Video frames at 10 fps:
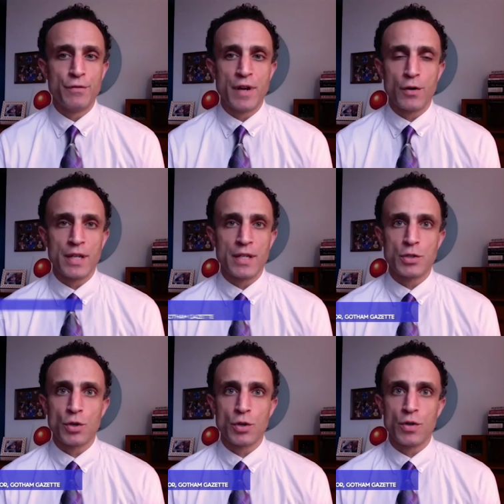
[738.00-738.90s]
very
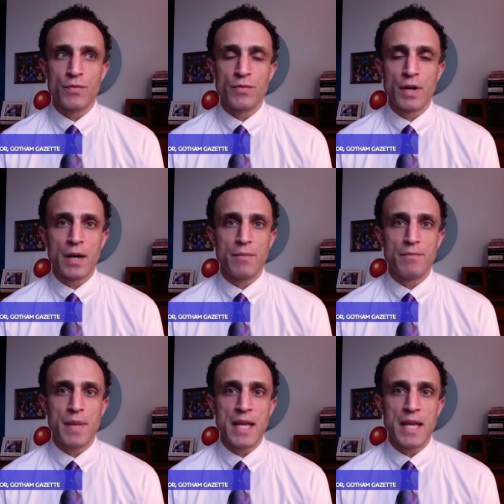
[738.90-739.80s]
sort
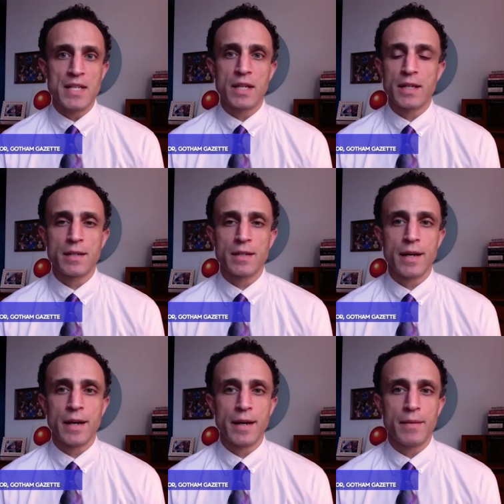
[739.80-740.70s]
of basic
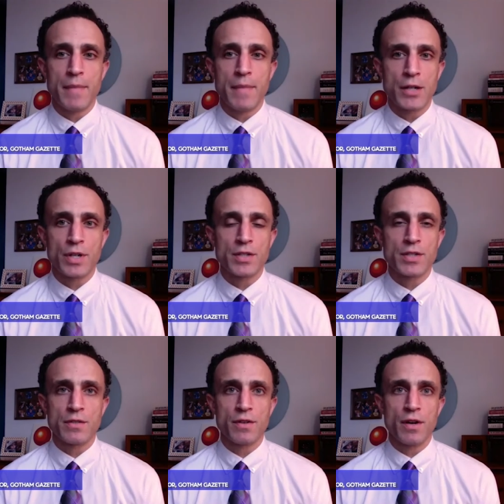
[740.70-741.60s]

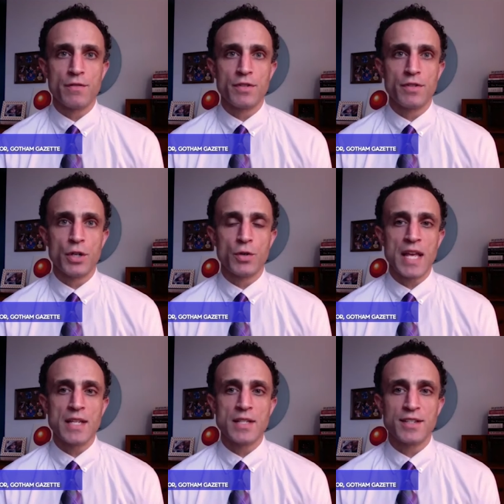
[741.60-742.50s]
metrics of
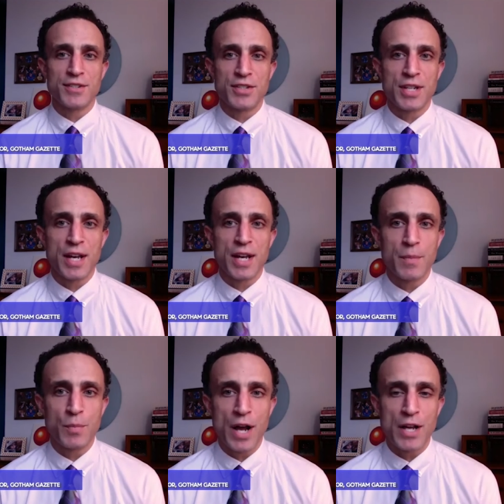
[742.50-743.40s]
cases
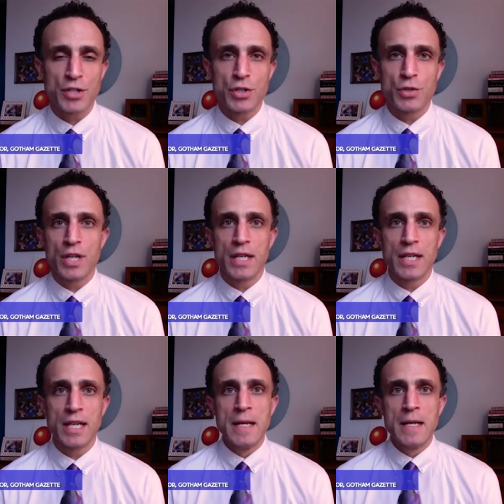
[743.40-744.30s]

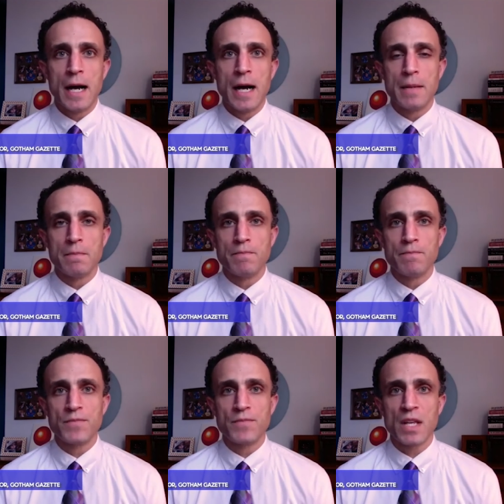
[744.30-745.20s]
prosecuted,
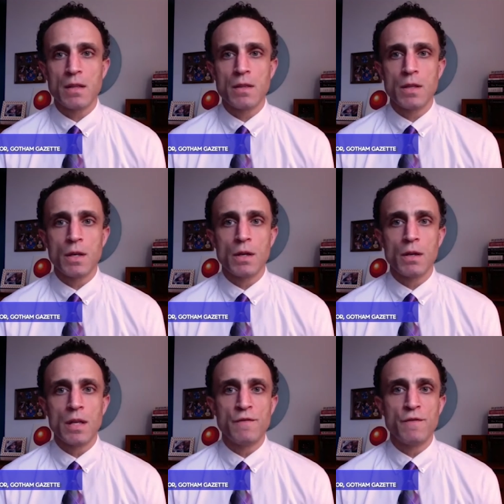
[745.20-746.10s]

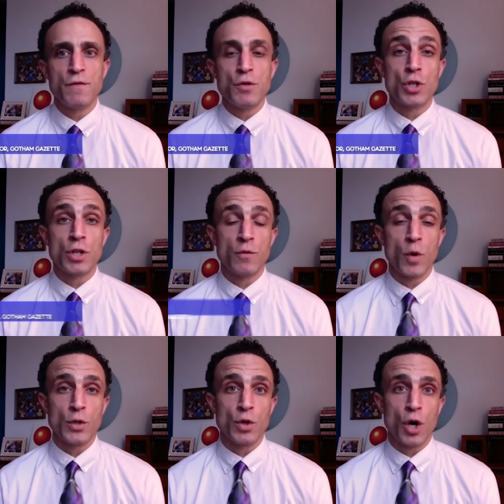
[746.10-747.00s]
the infusion of
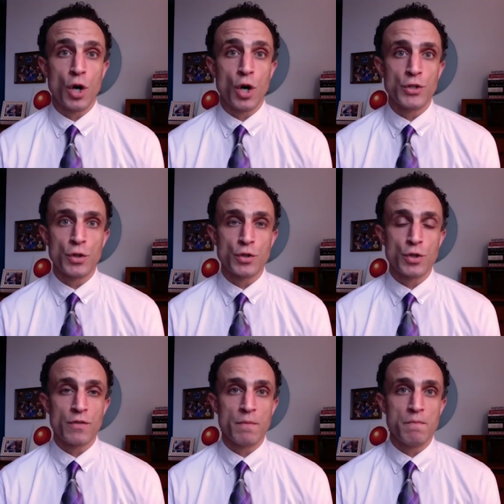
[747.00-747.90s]
what you called
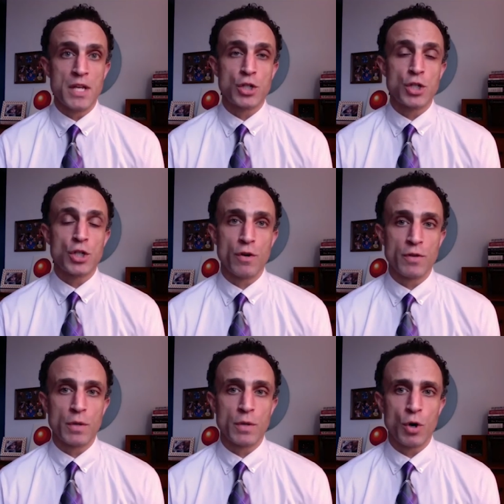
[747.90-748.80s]
sort of the
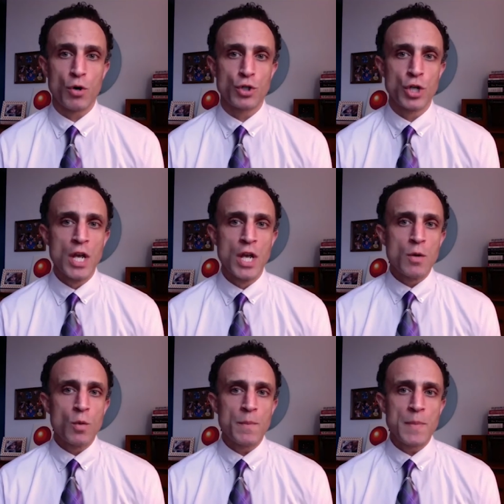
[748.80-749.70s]
mission-driven approach.
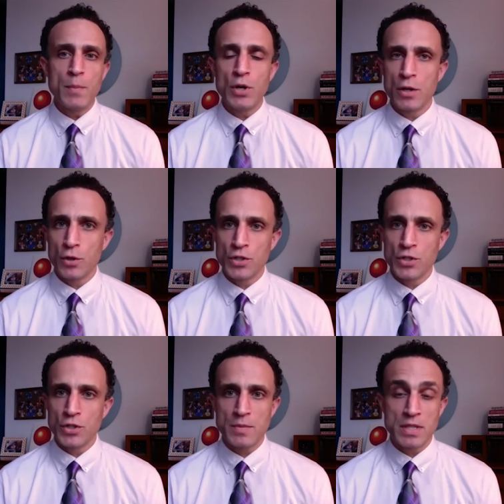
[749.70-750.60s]
When people hear
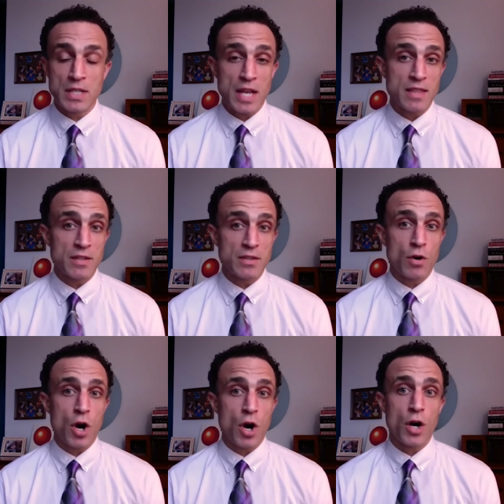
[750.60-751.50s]
those types of things, I think
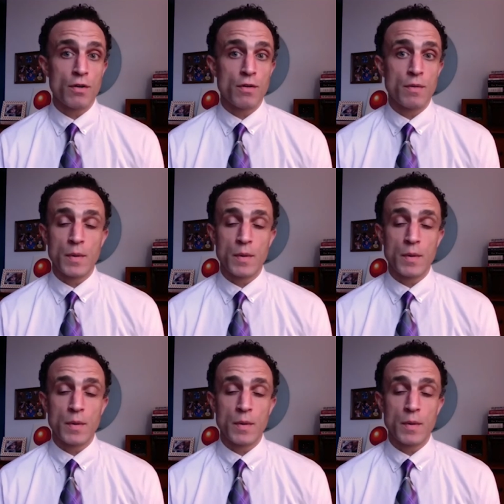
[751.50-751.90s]
there are